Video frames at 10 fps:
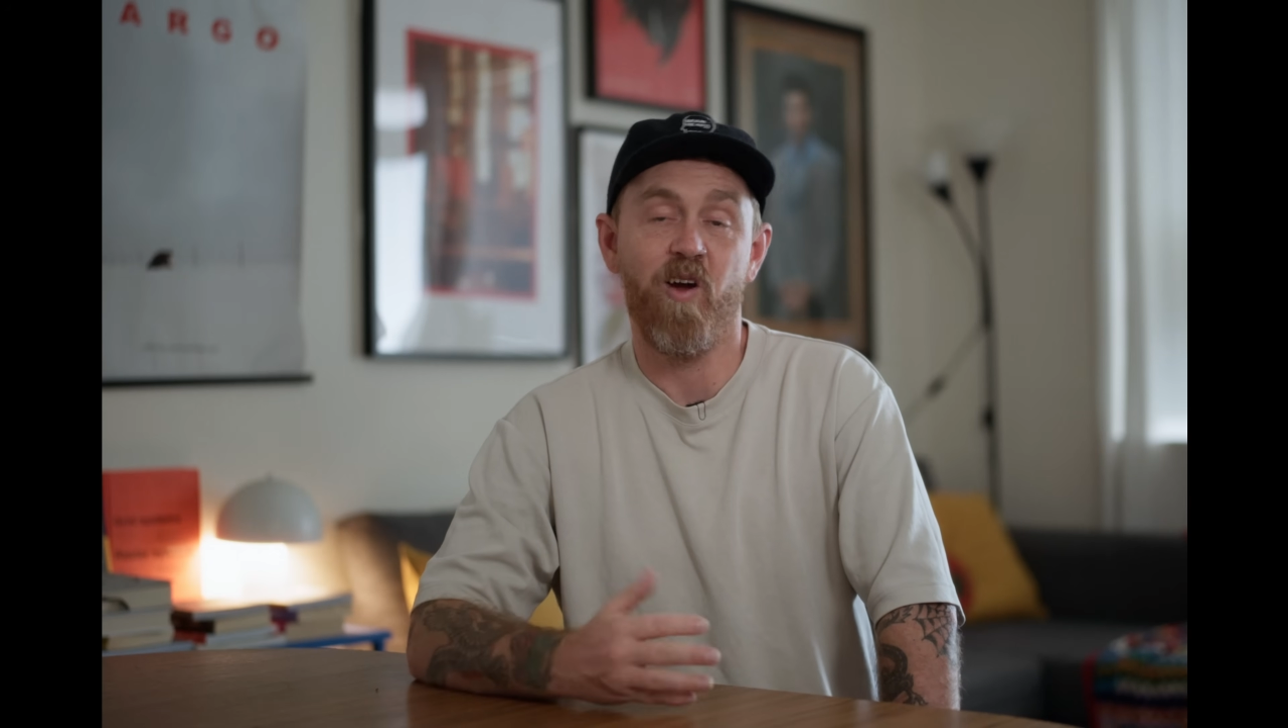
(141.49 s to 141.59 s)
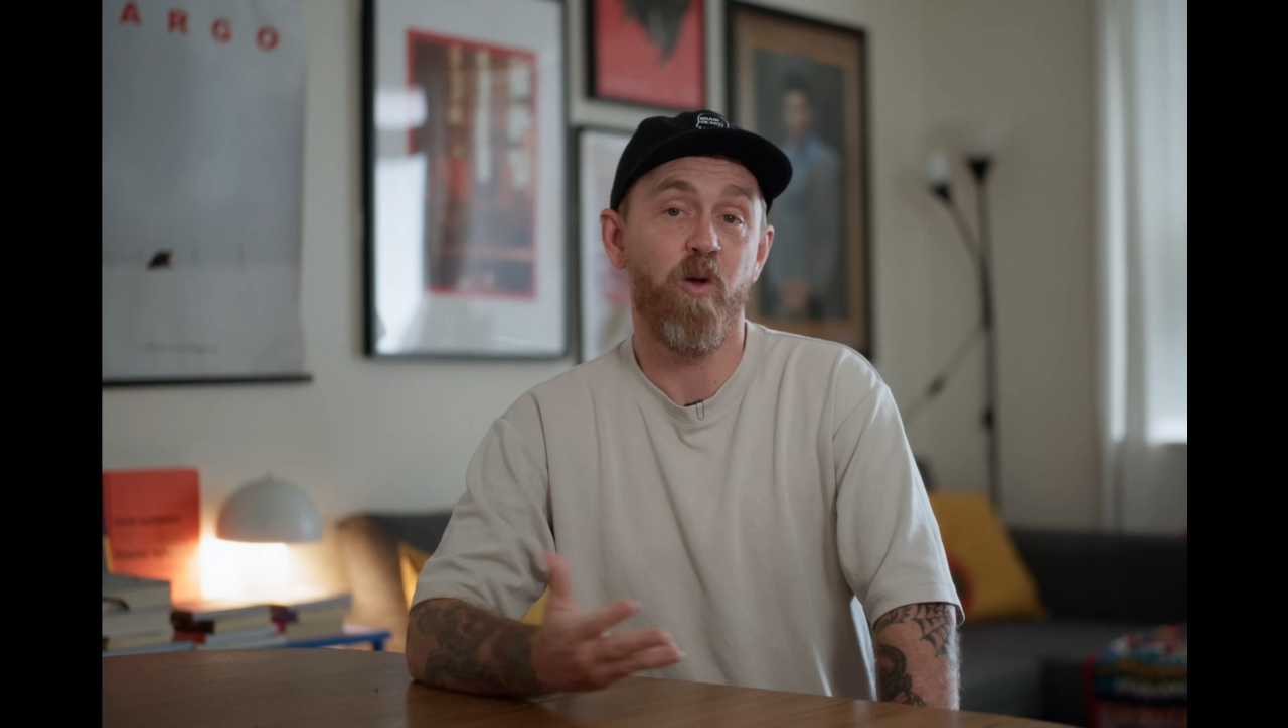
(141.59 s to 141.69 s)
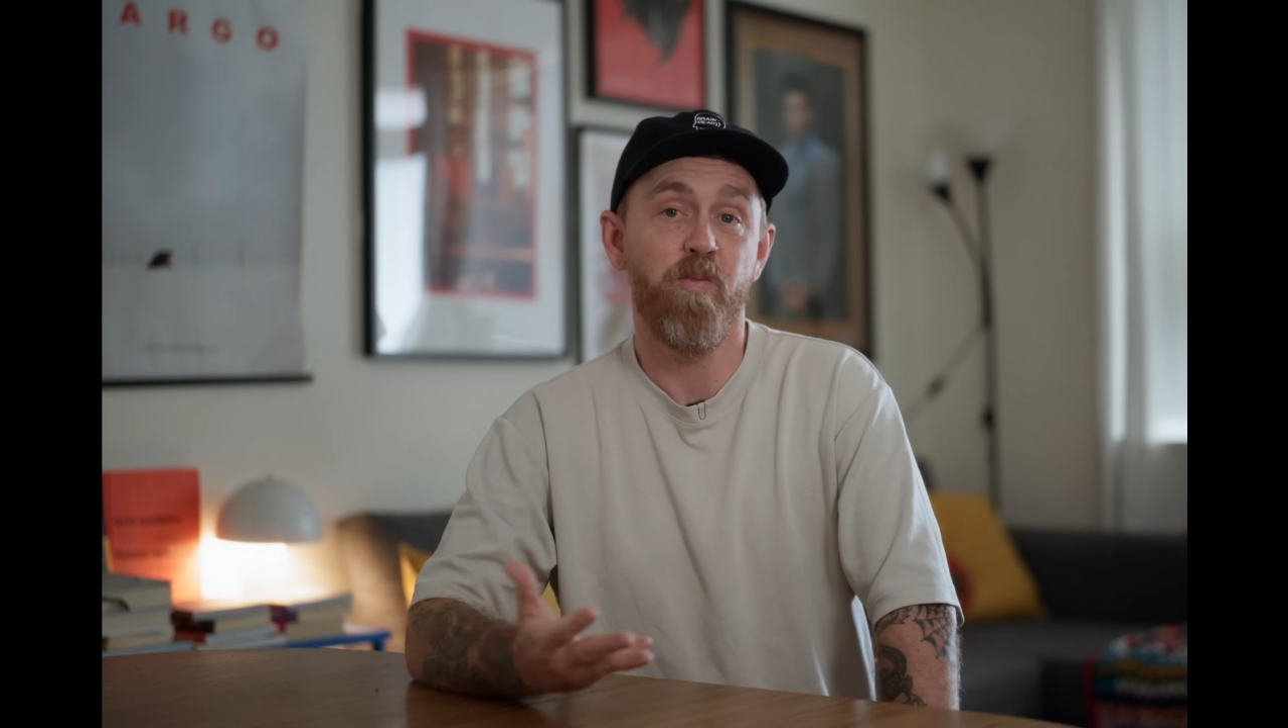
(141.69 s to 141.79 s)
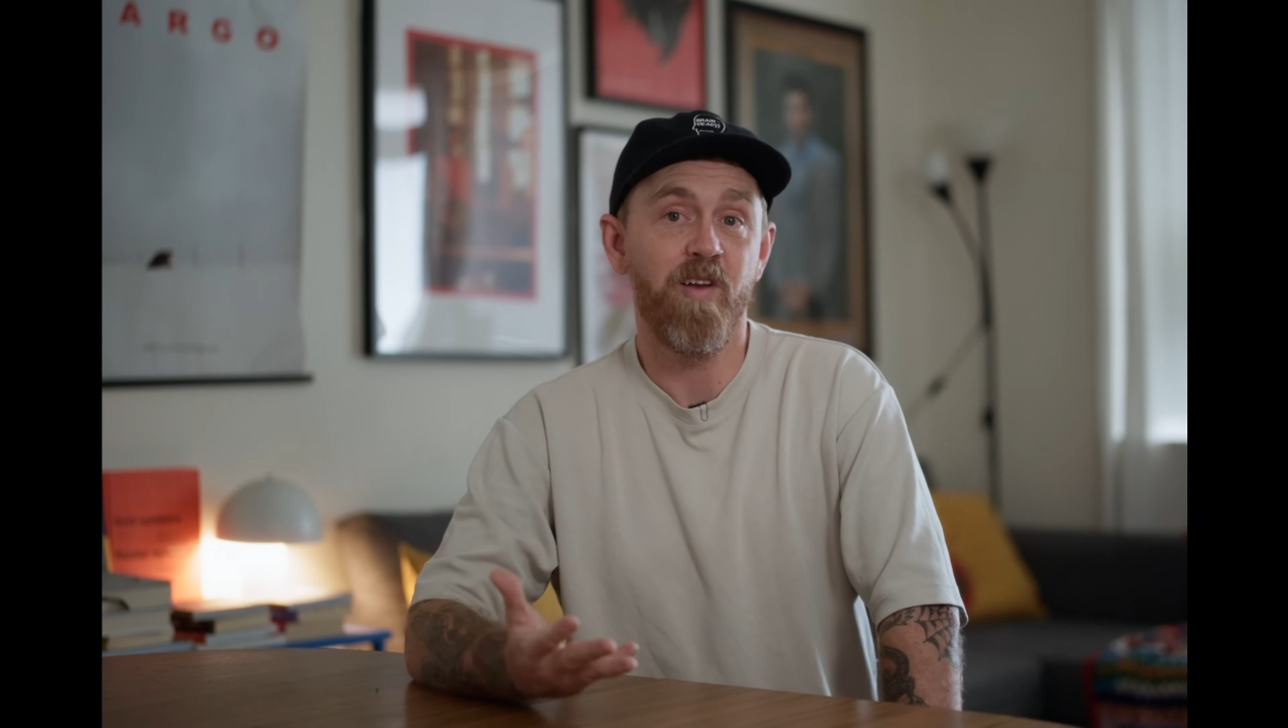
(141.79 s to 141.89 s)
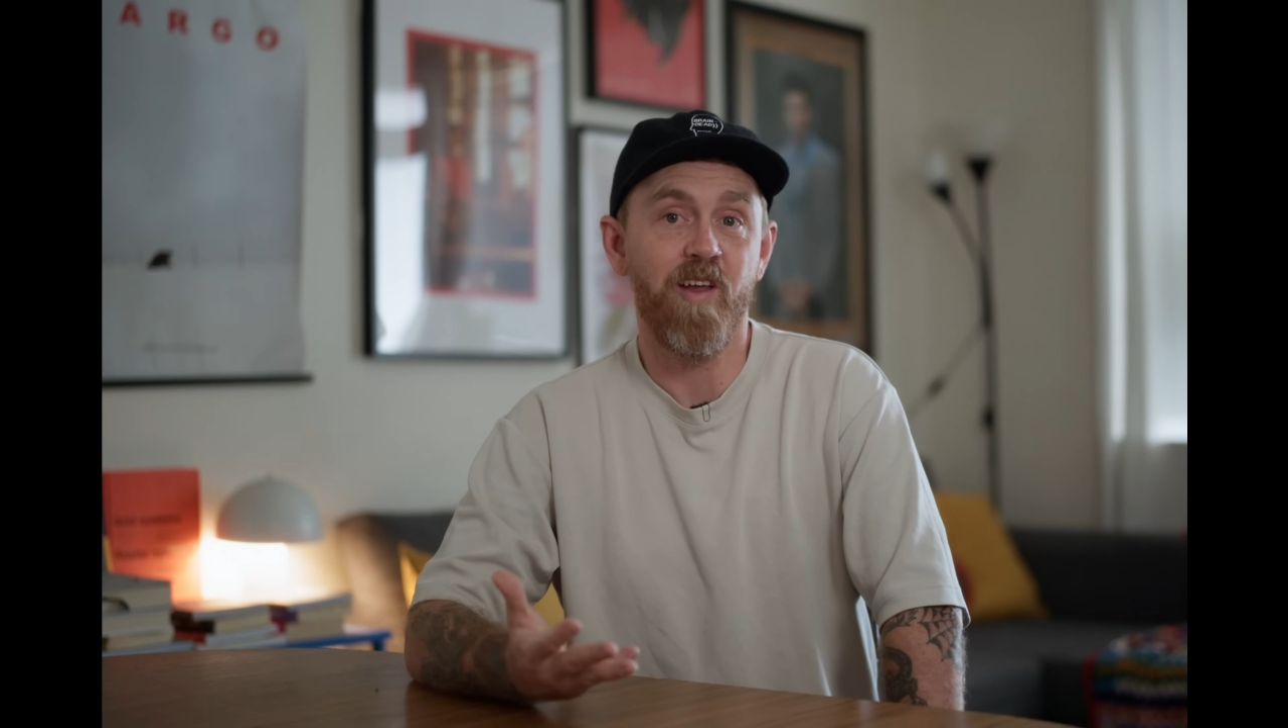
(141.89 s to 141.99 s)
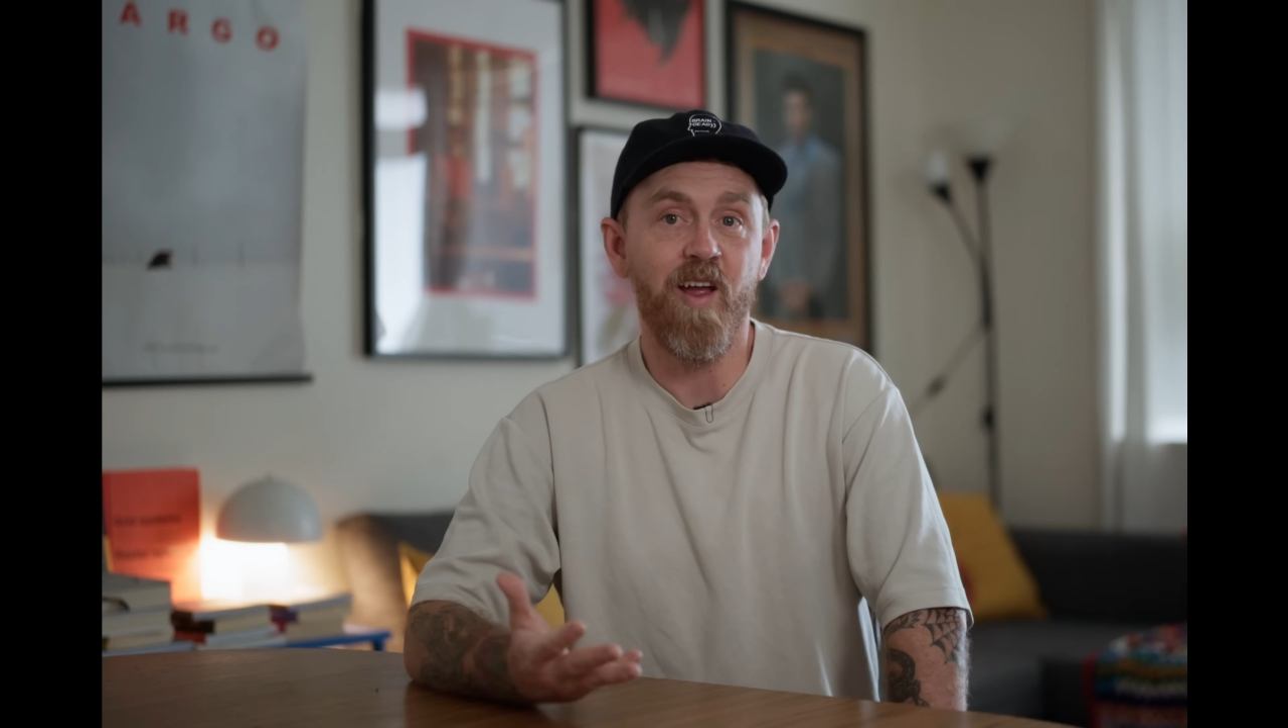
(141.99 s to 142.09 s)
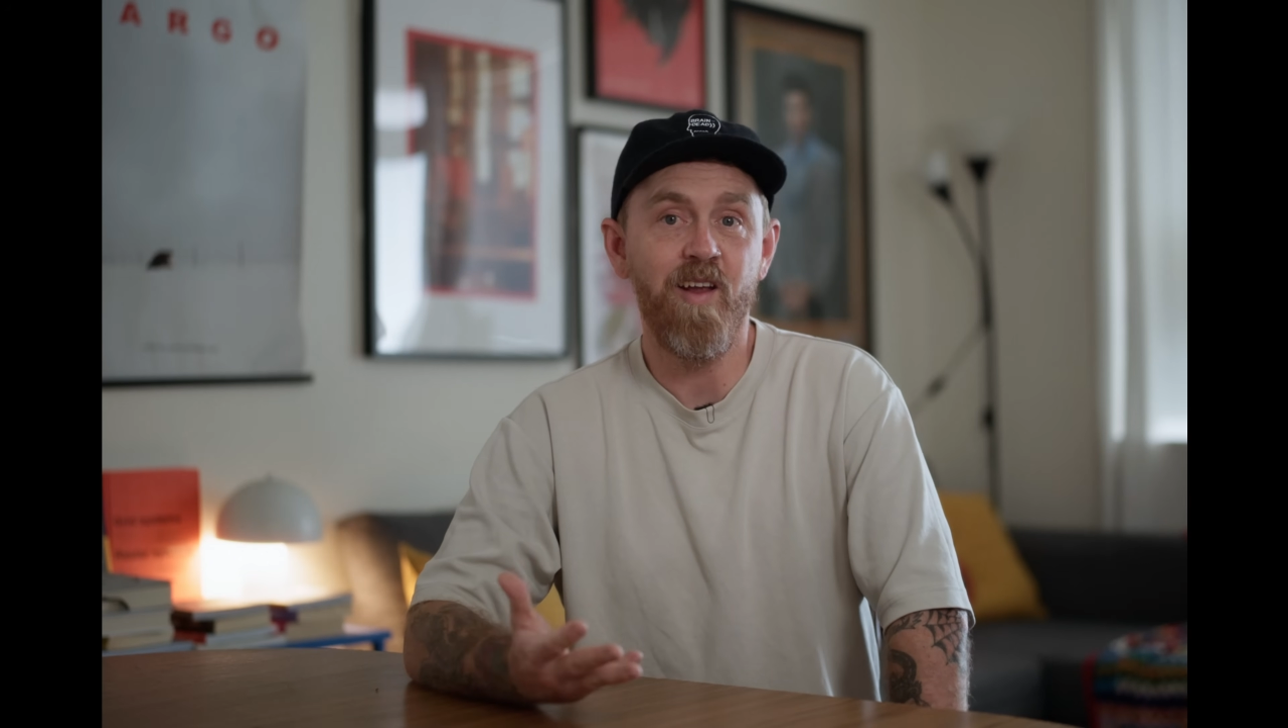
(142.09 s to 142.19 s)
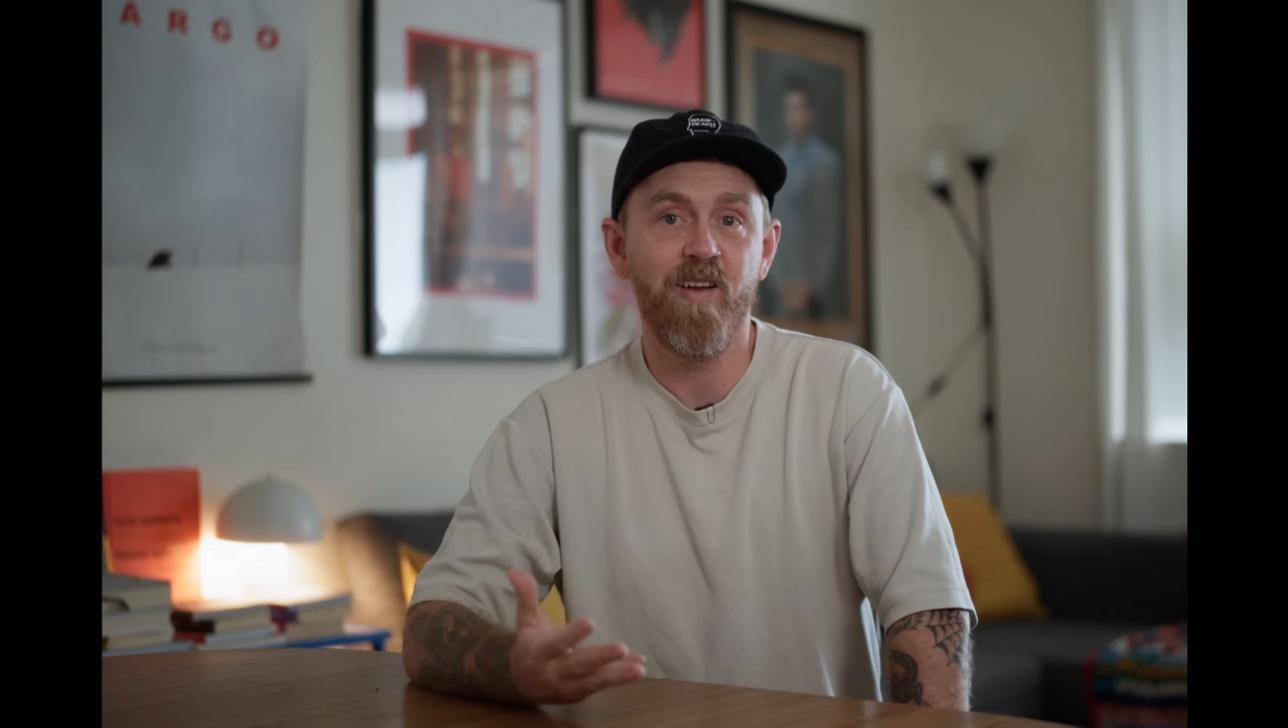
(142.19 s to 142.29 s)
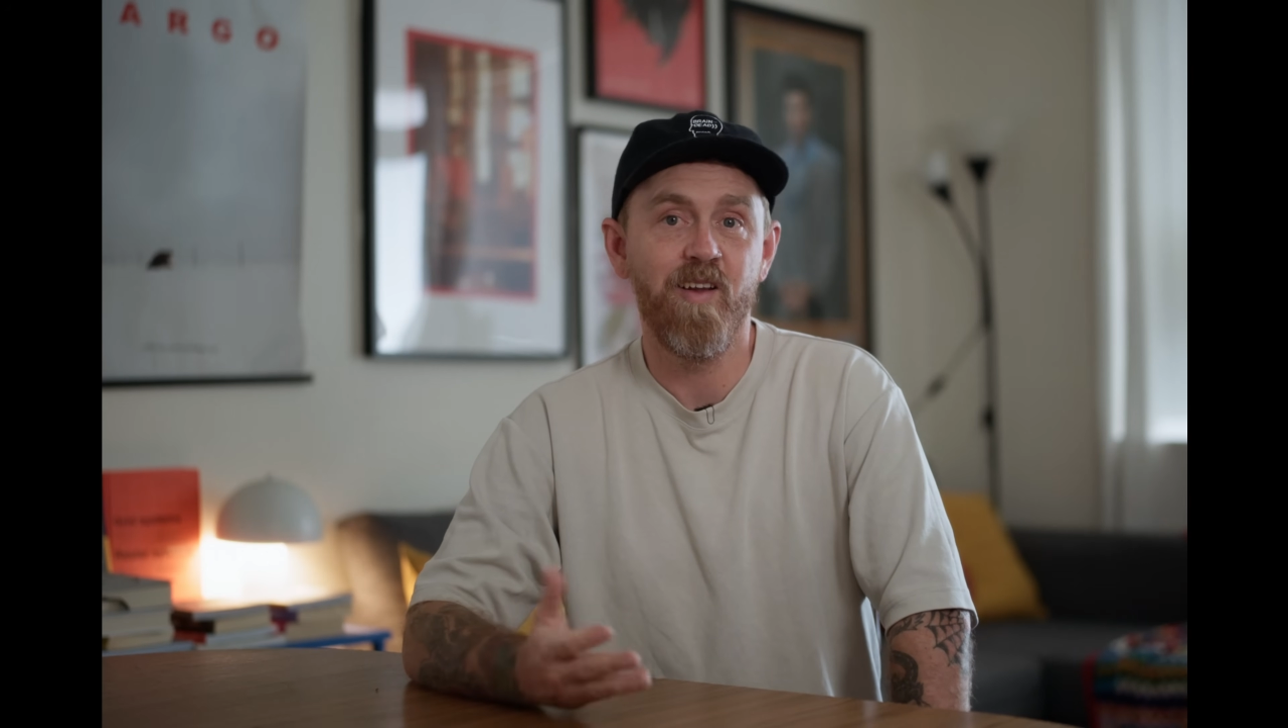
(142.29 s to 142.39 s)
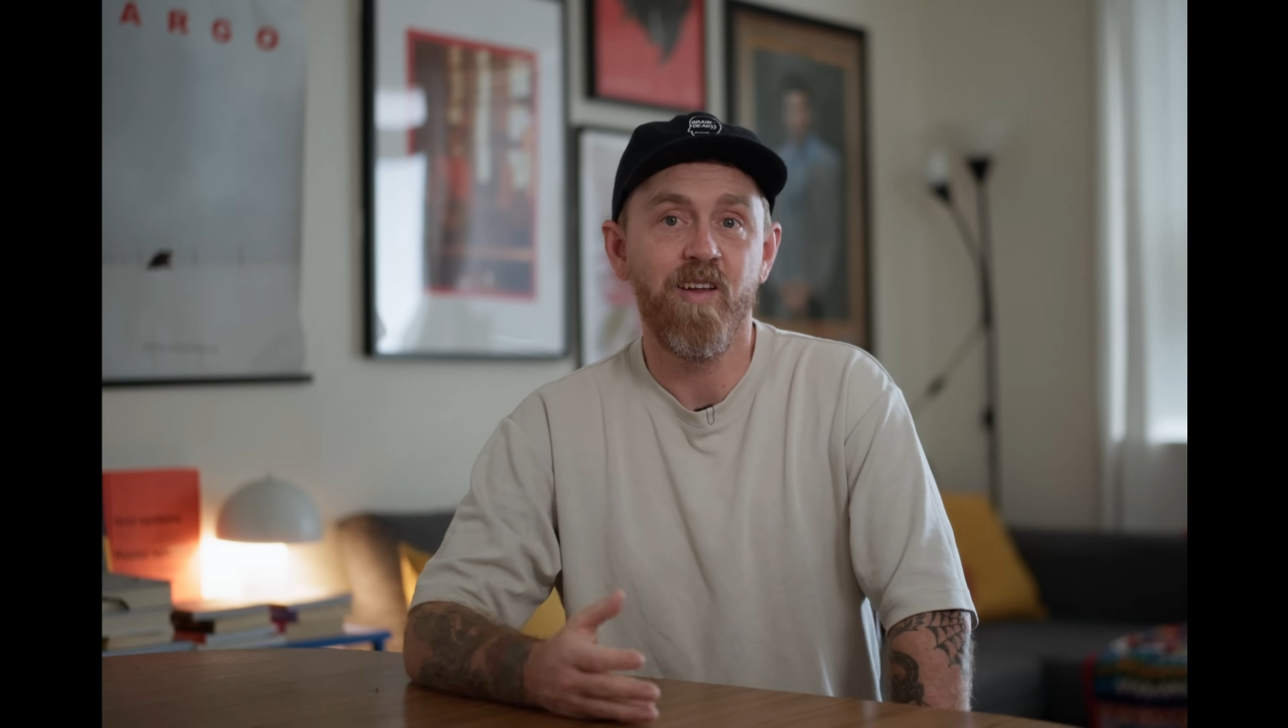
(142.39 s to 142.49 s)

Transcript: open gate.